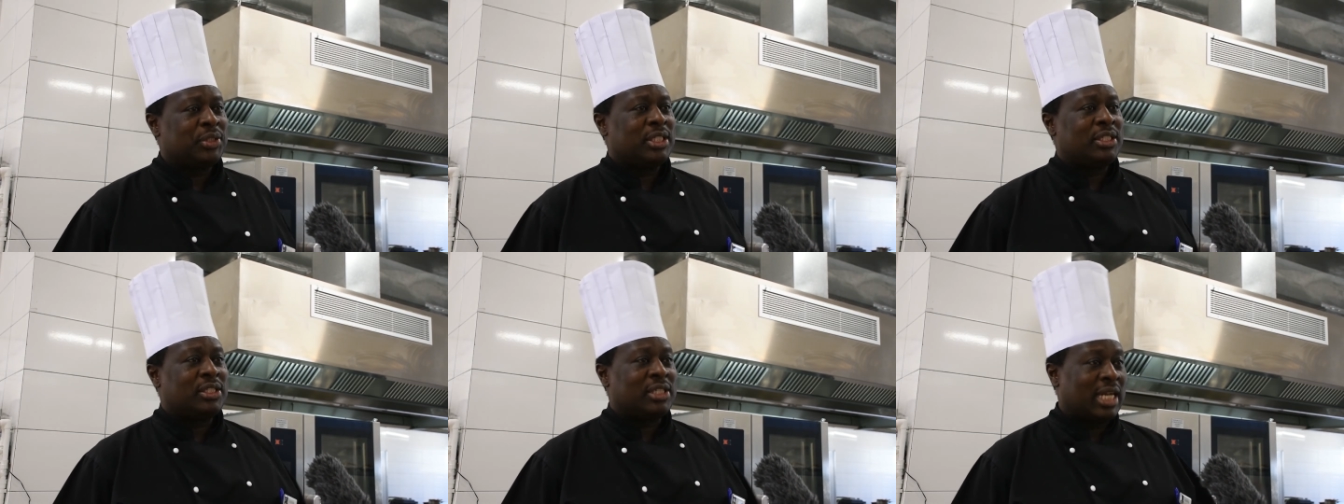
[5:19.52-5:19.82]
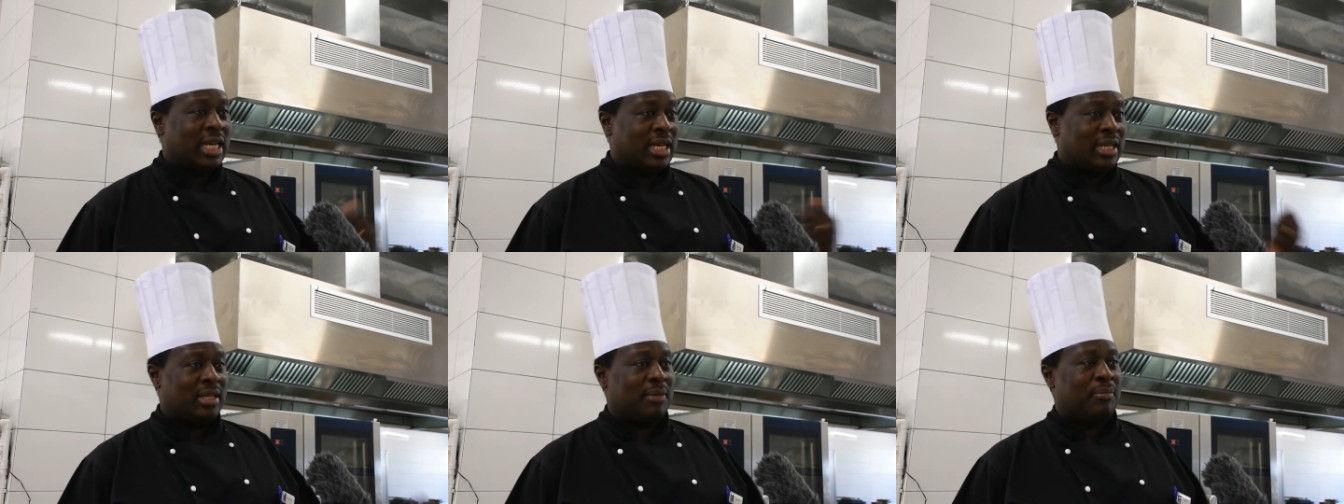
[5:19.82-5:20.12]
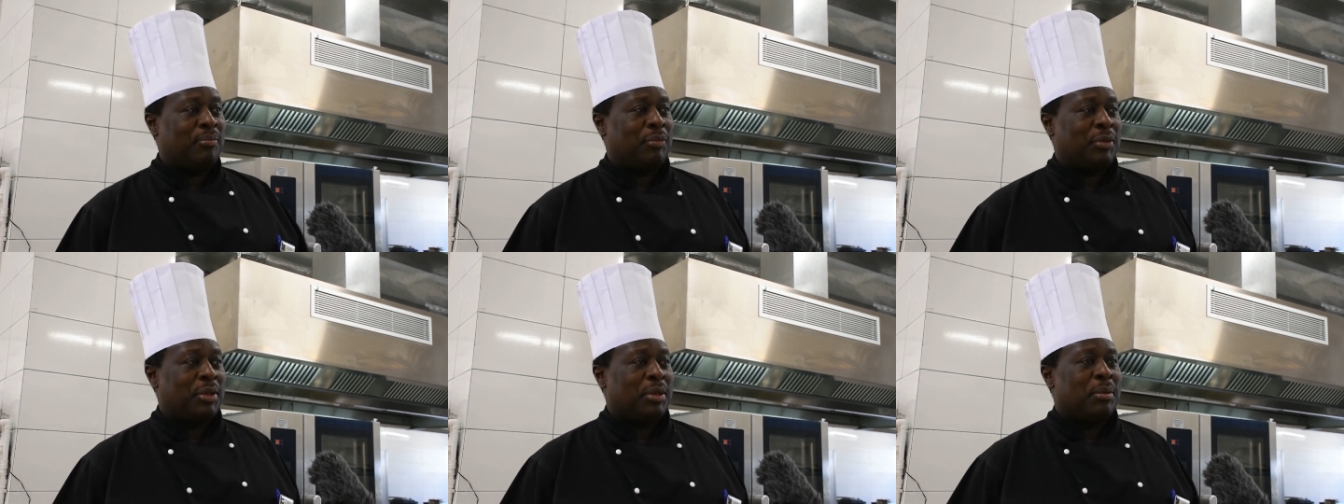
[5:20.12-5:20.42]
Train
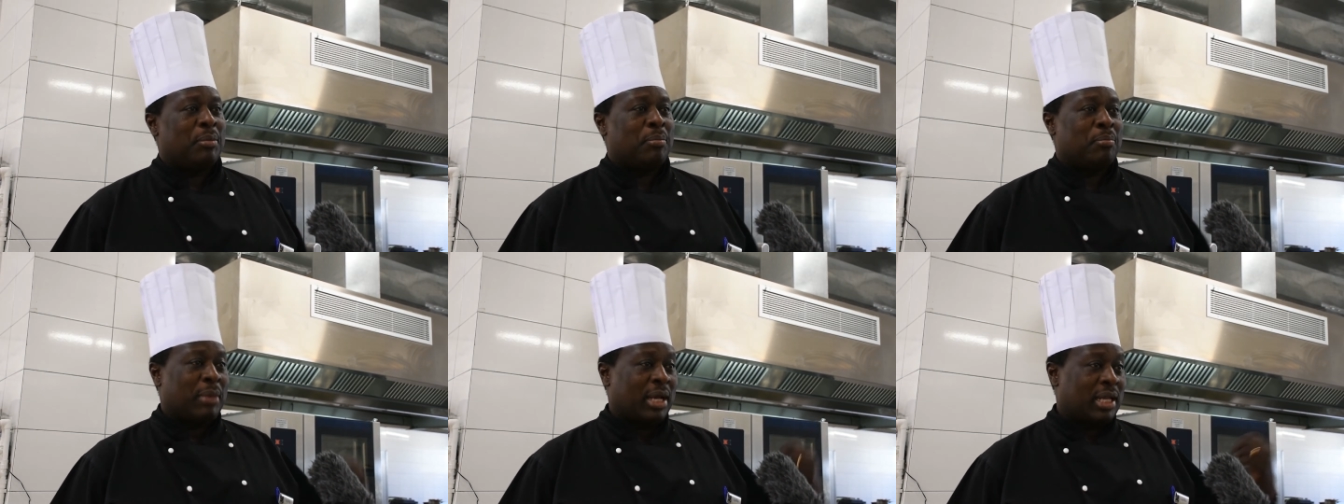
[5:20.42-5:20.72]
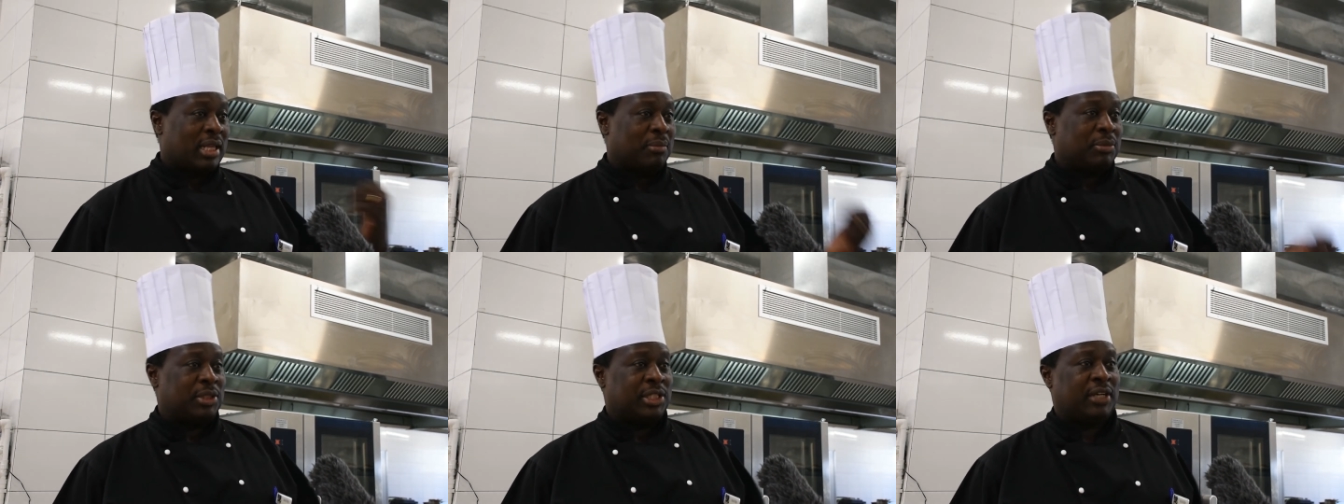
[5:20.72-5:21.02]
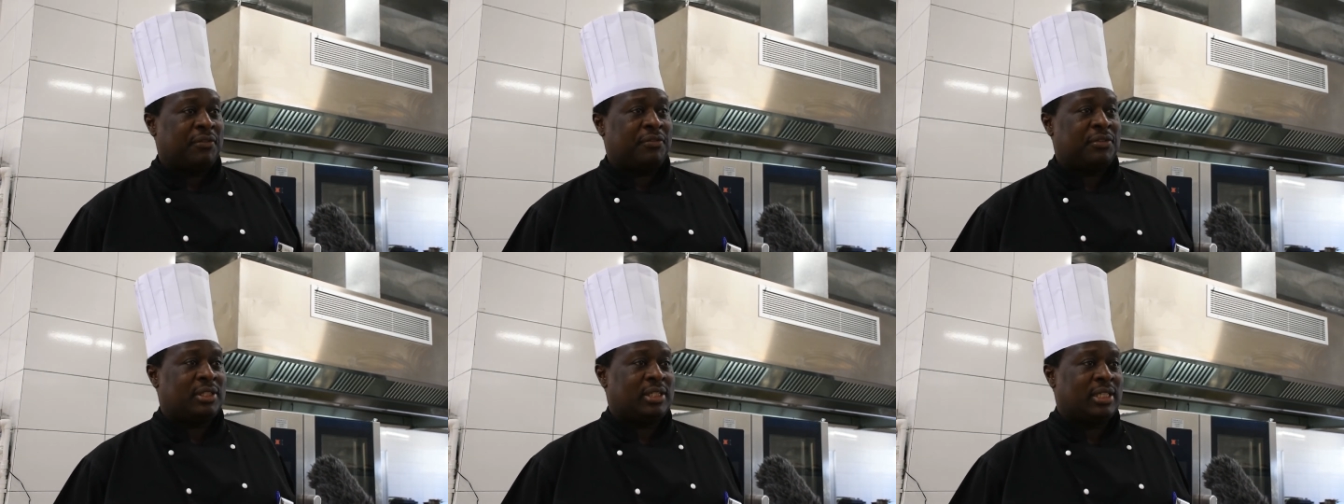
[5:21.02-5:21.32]
them, make them
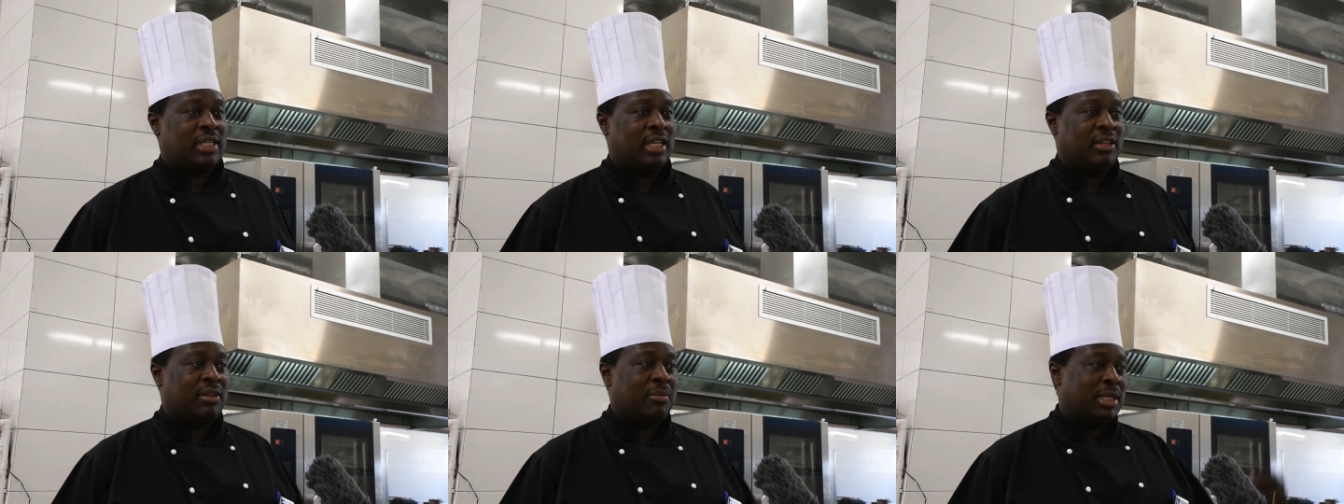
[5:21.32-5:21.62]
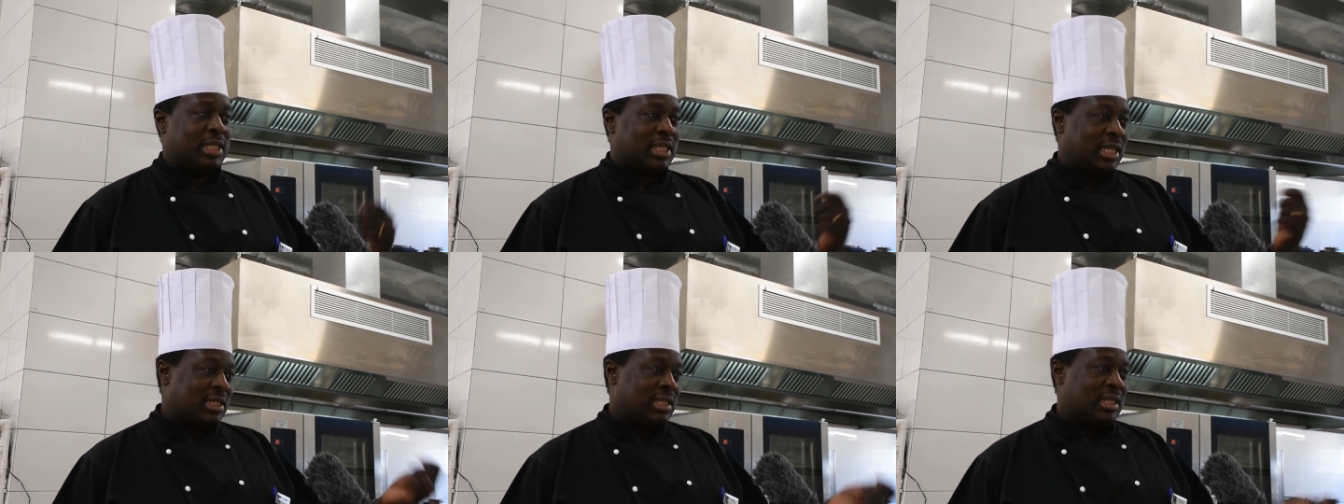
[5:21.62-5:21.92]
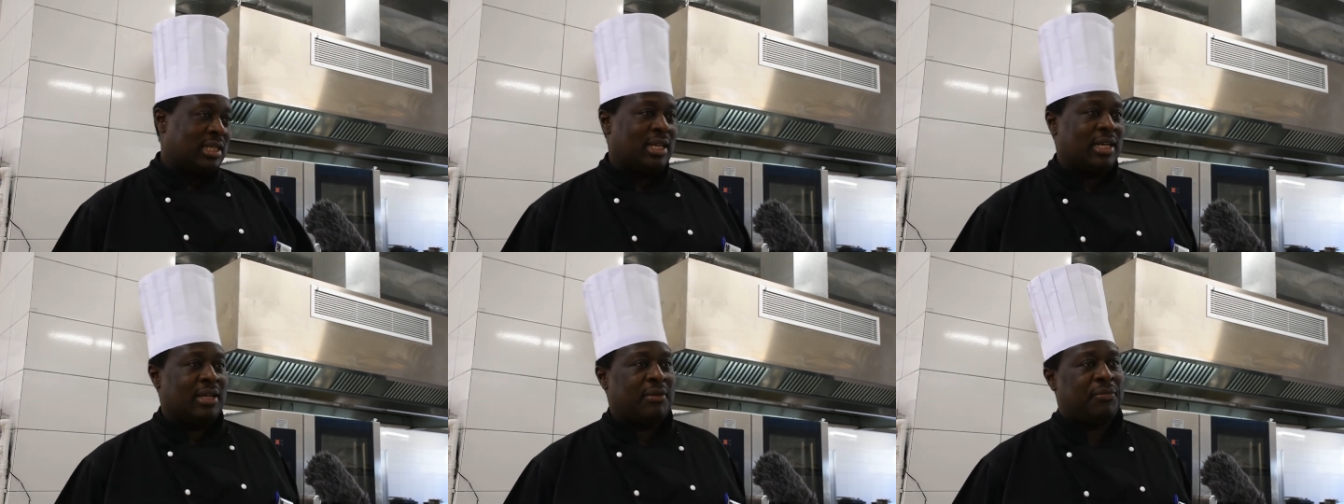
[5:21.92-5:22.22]
chefs, give them a chance
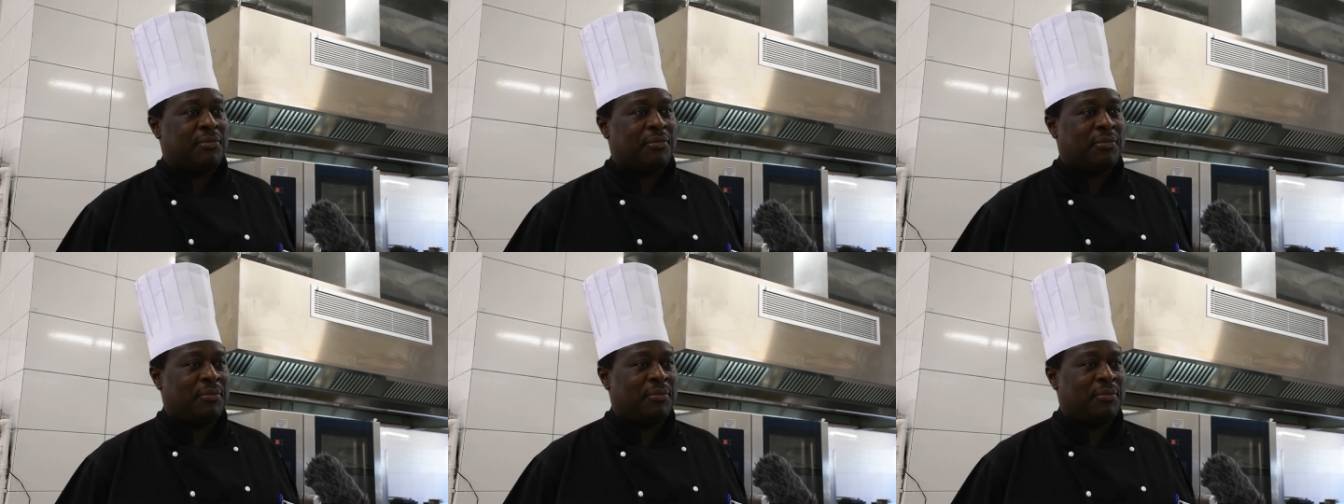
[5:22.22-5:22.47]
in life.